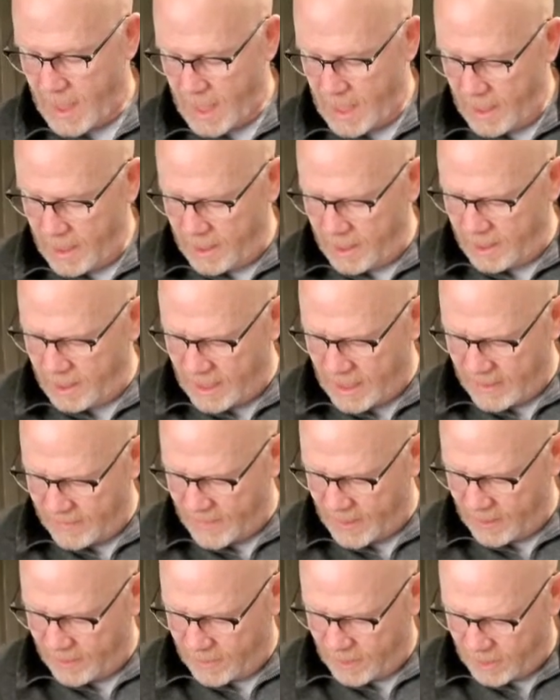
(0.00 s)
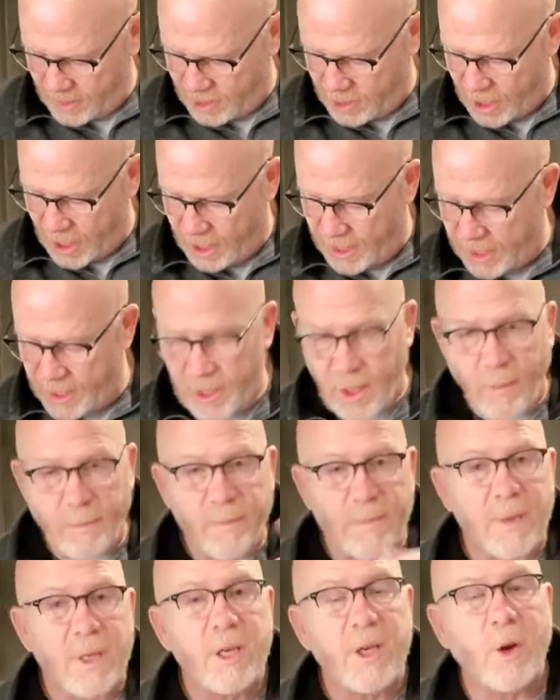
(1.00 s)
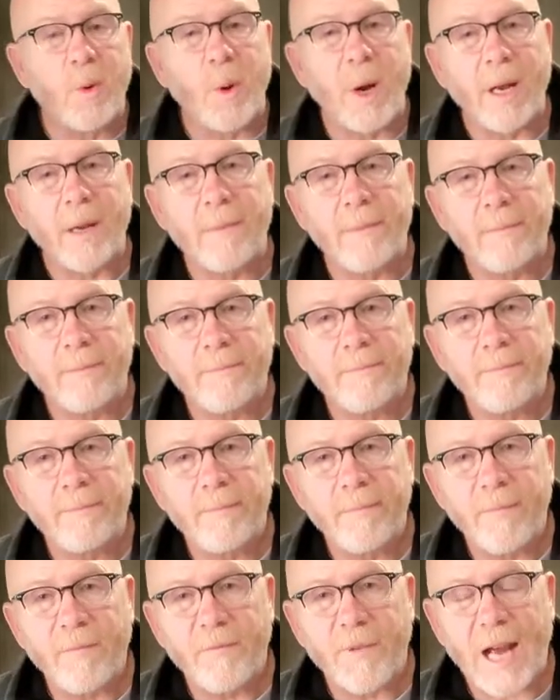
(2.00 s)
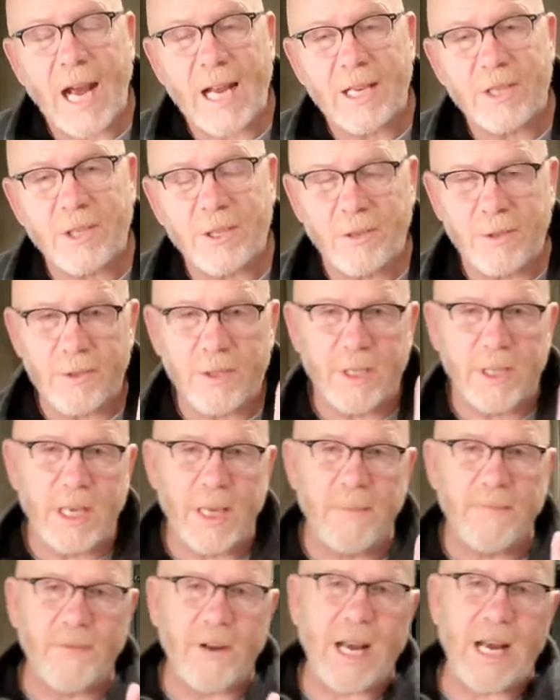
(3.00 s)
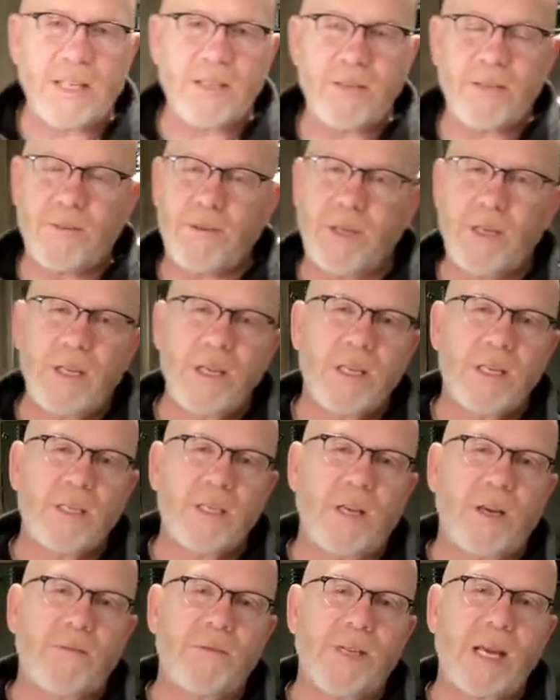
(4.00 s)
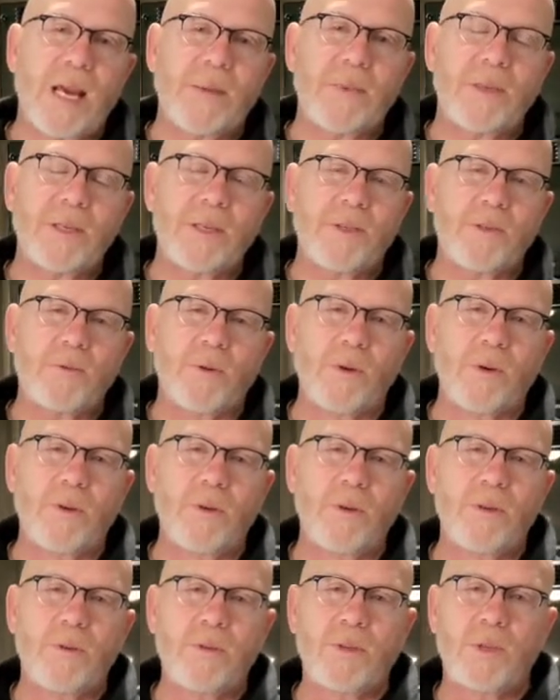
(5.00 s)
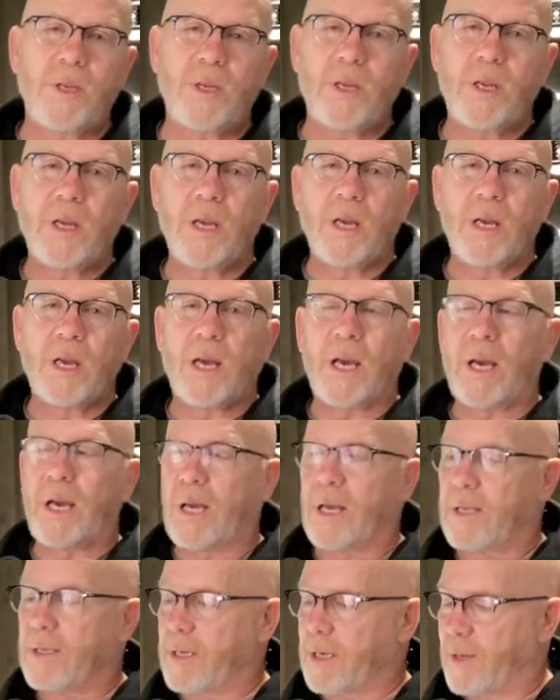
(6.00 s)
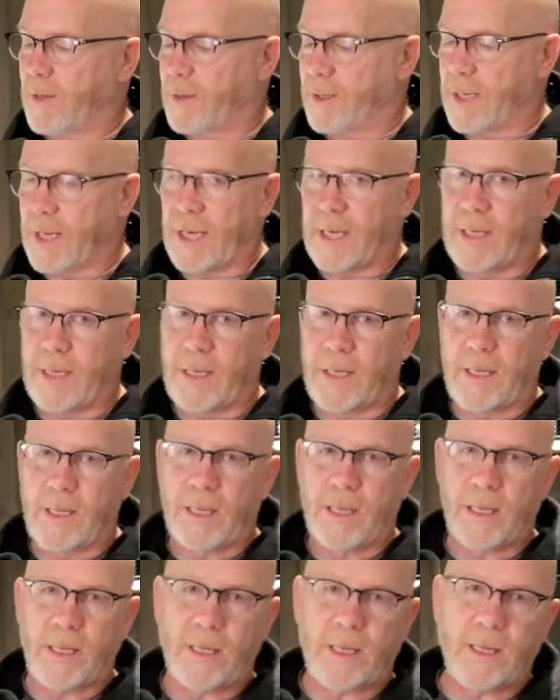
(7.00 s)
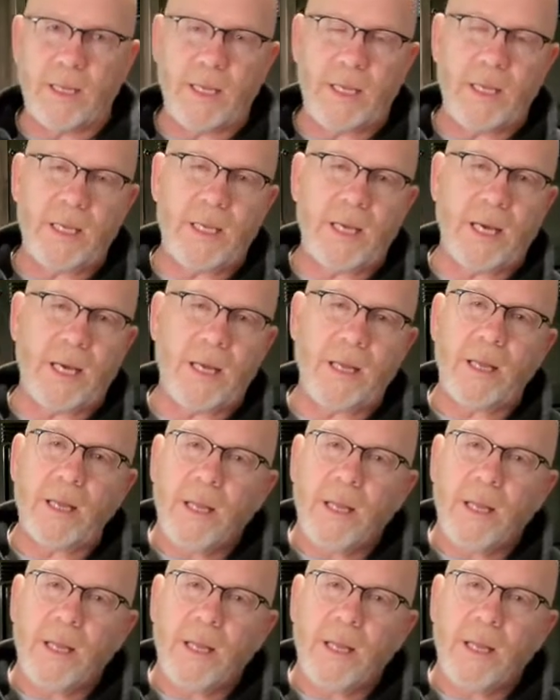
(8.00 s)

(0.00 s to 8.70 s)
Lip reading: There's a lot of other little junk in here. You know what? Fasteners. Keep fasteners. Self-tapping screws. Again, the